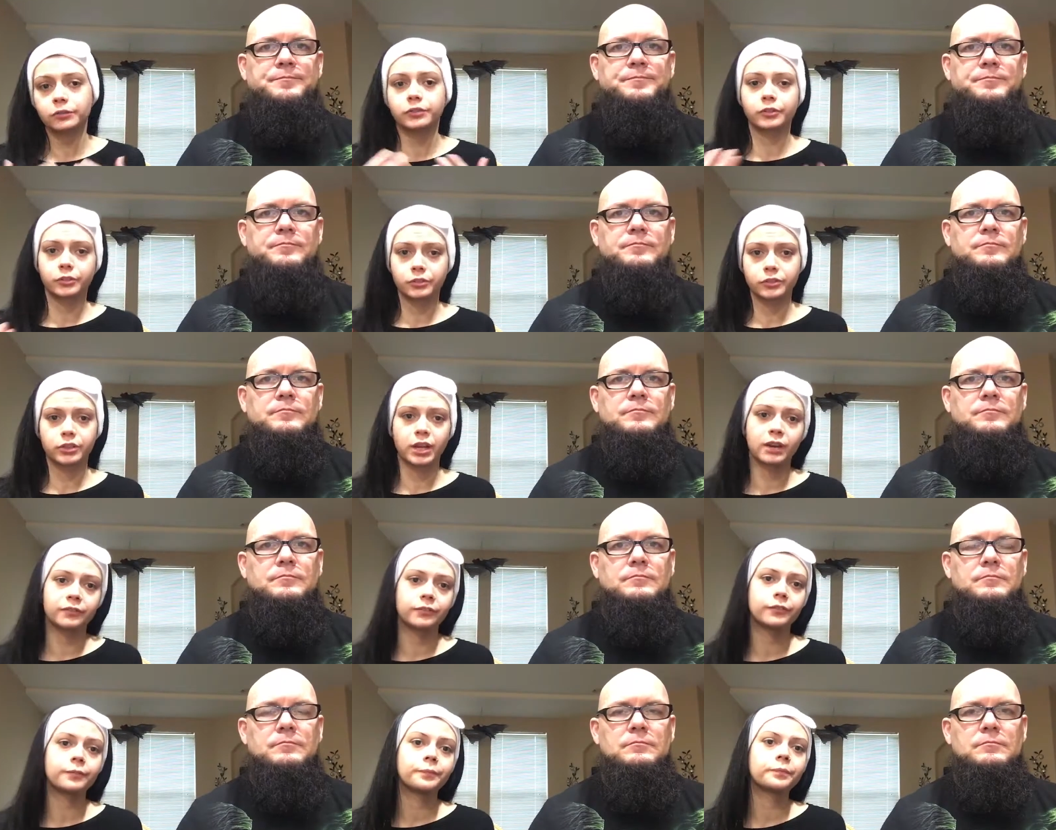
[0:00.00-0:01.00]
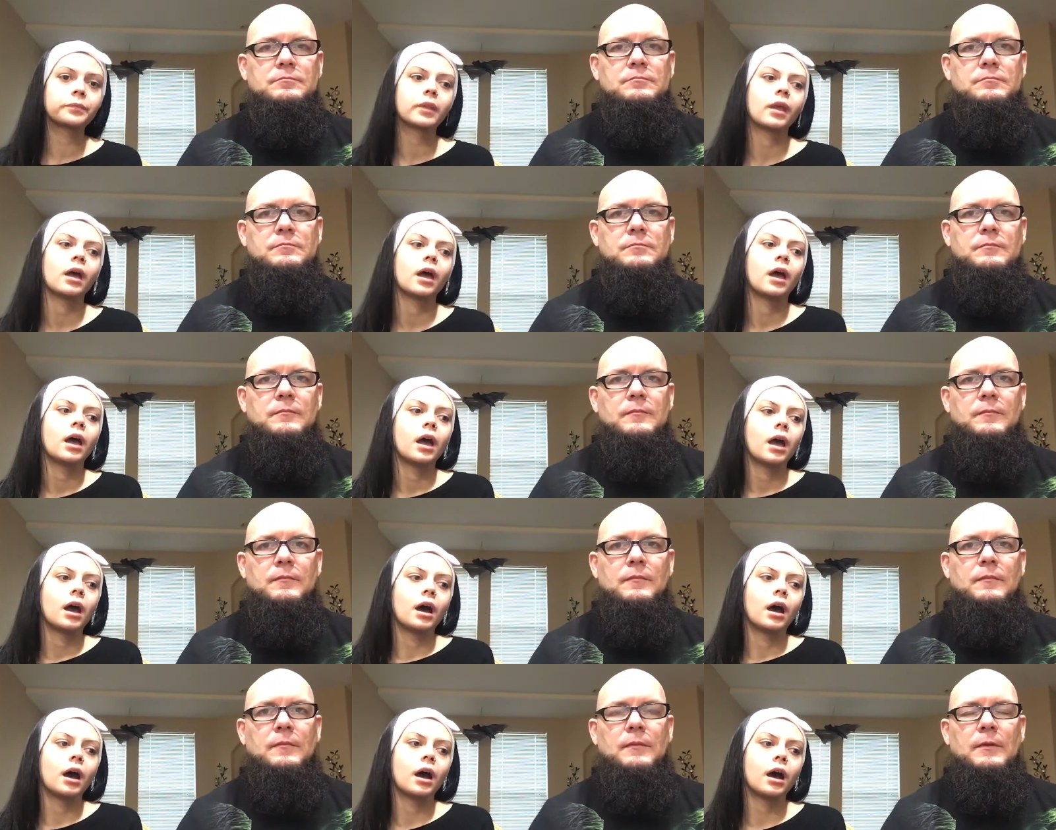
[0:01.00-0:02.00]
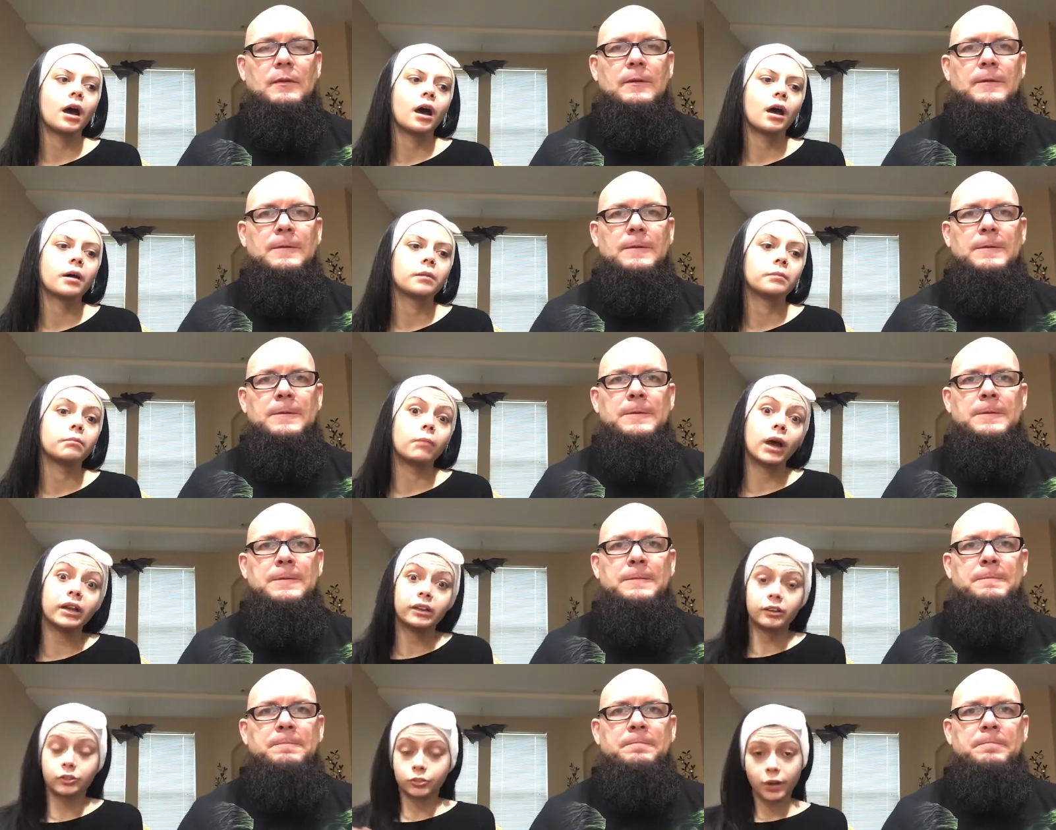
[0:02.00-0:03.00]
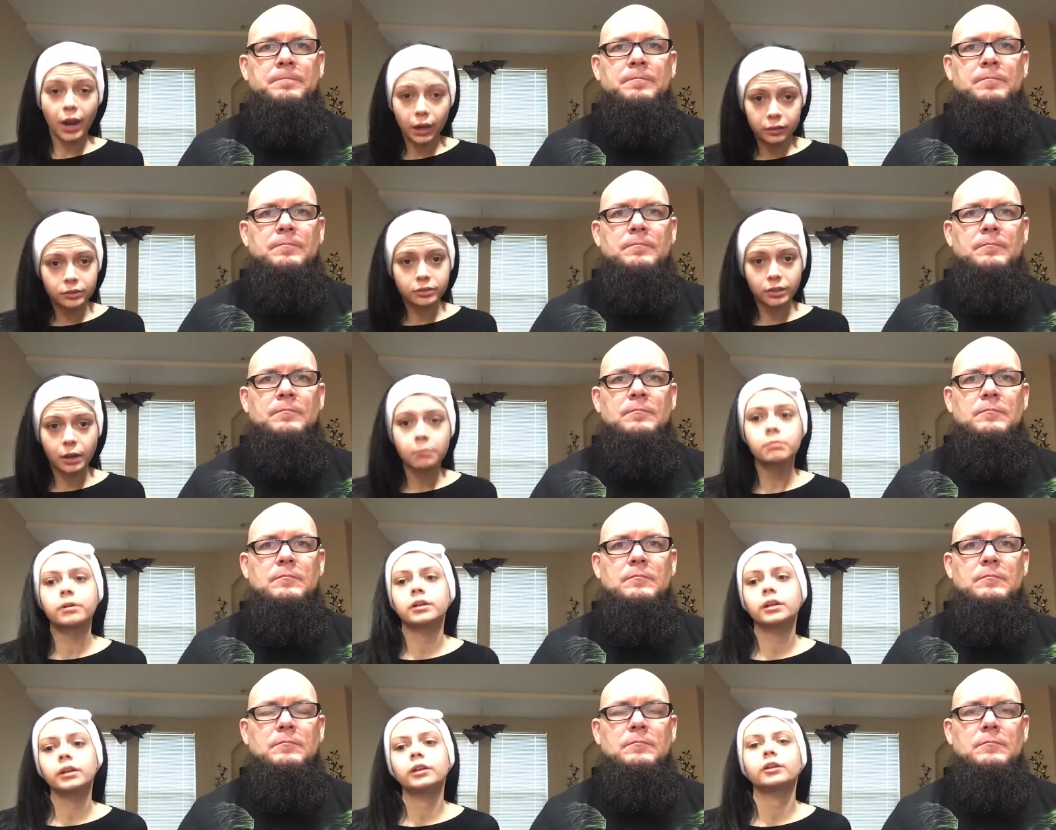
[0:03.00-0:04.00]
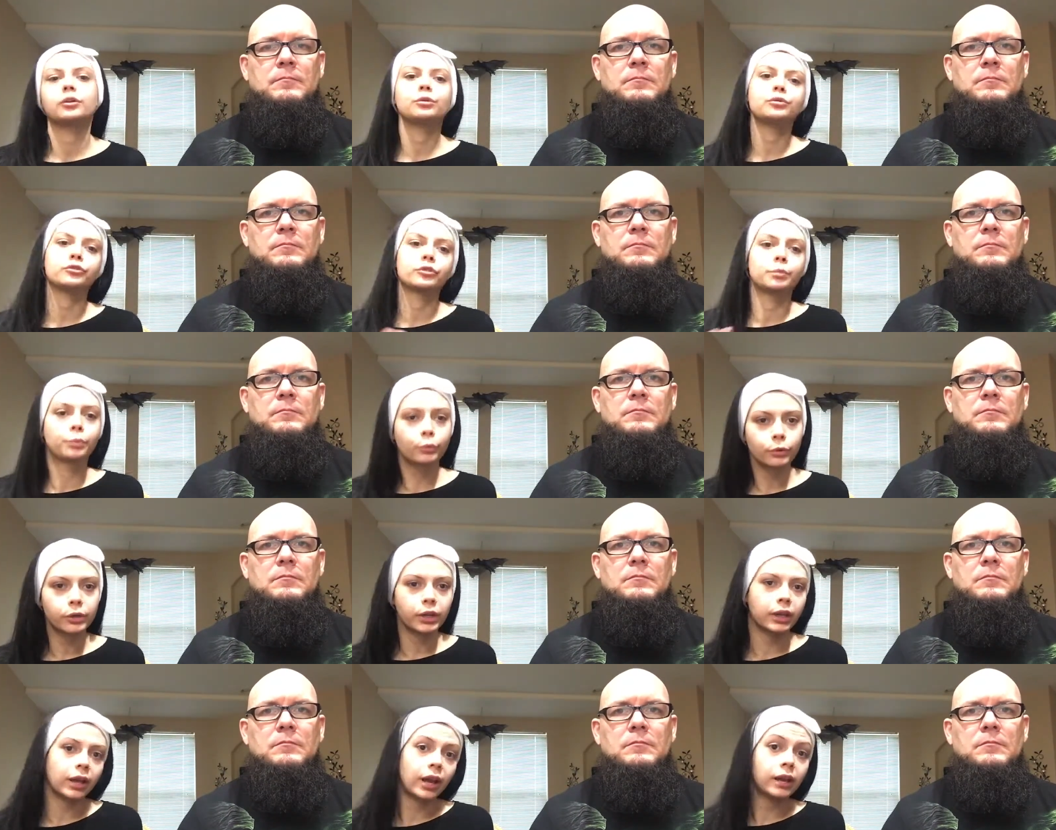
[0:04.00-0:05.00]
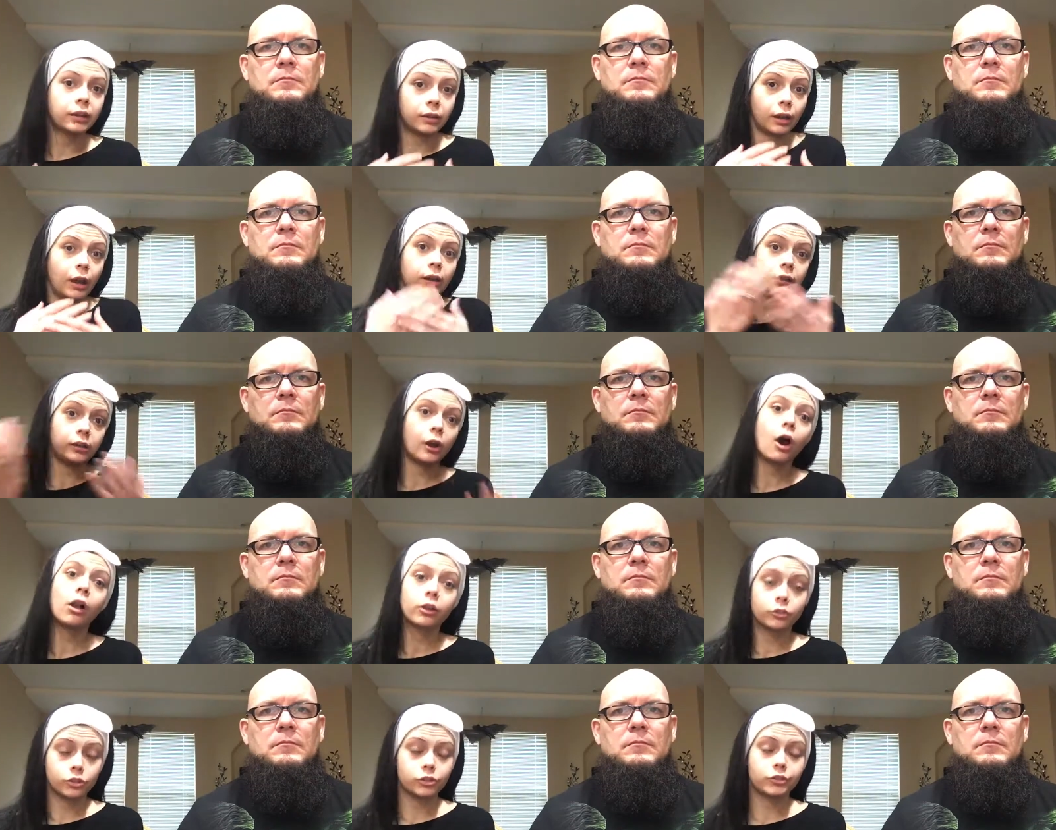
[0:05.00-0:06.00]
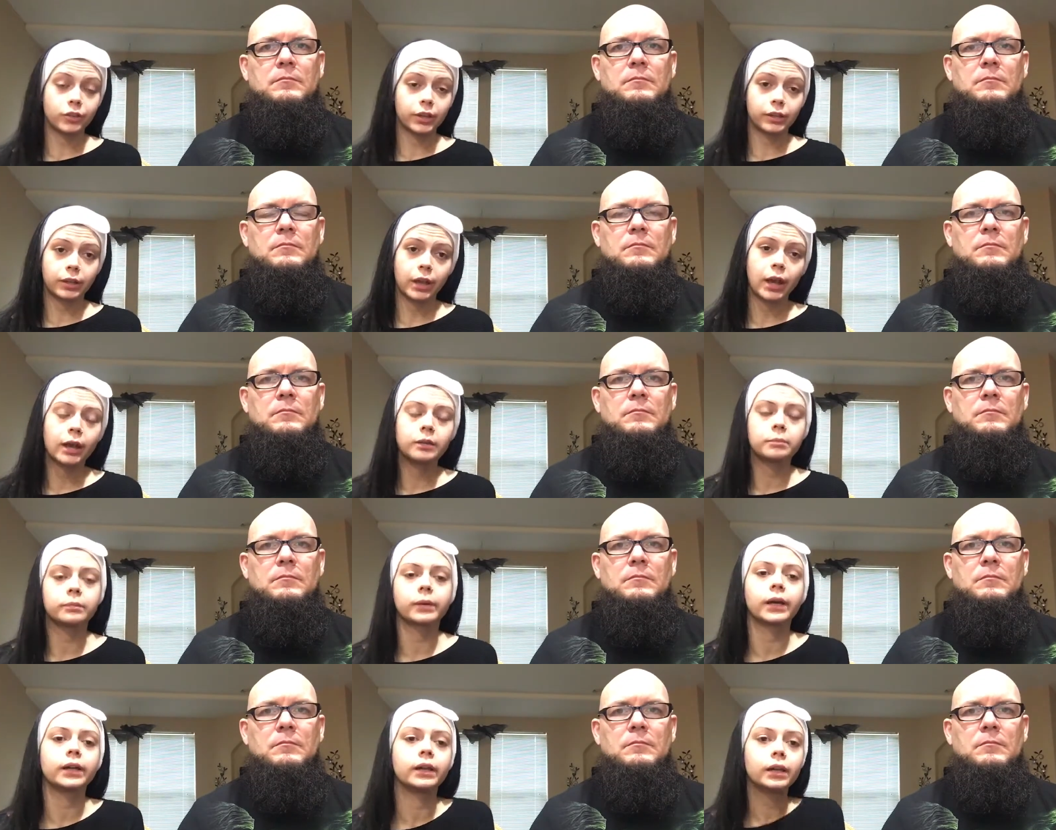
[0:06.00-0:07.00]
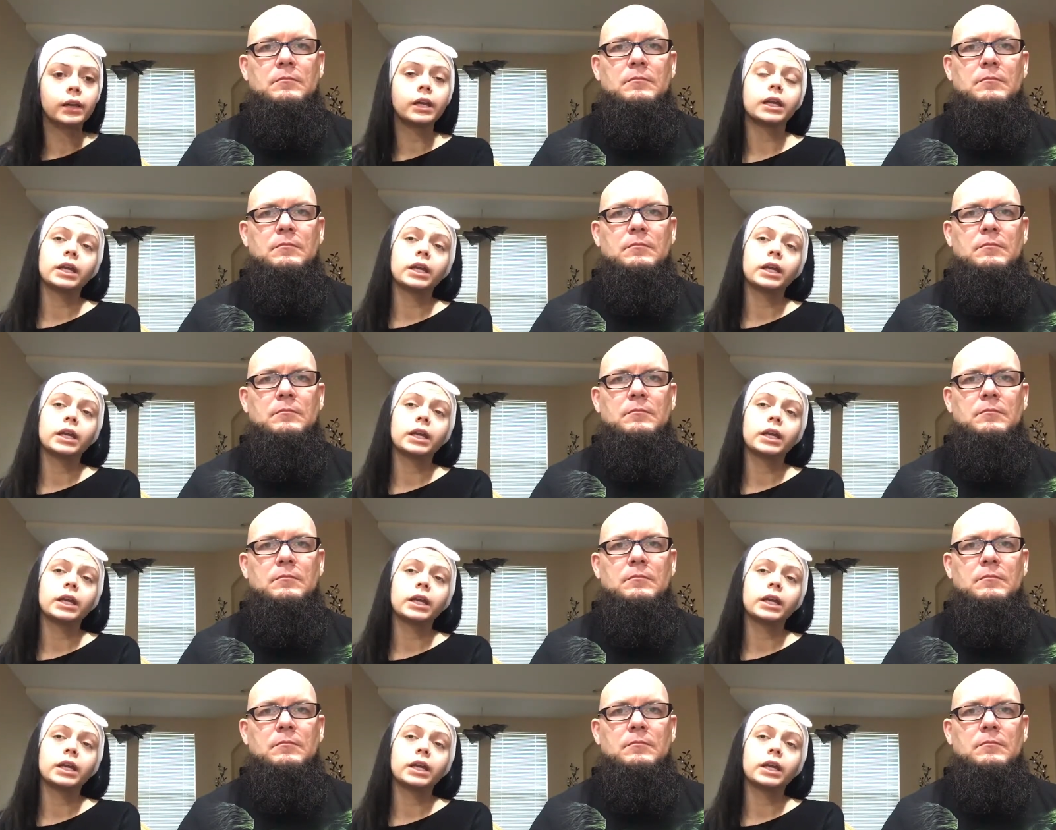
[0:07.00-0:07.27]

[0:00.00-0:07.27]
Speaker 1: of certain stuff. Uh, might attract somebody who's supporting I ideologies like that, but